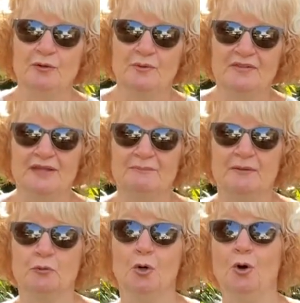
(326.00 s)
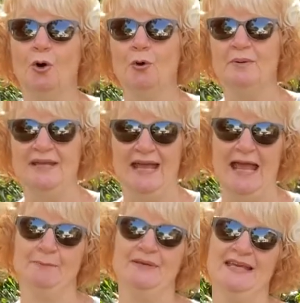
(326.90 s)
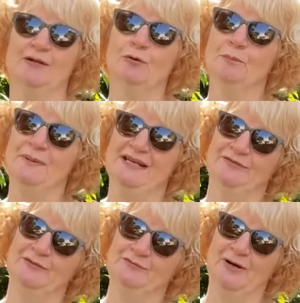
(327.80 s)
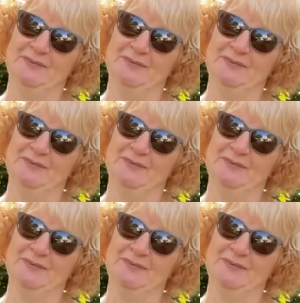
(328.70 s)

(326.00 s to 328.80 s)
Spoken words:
with them and we'll all be happy and all benefit from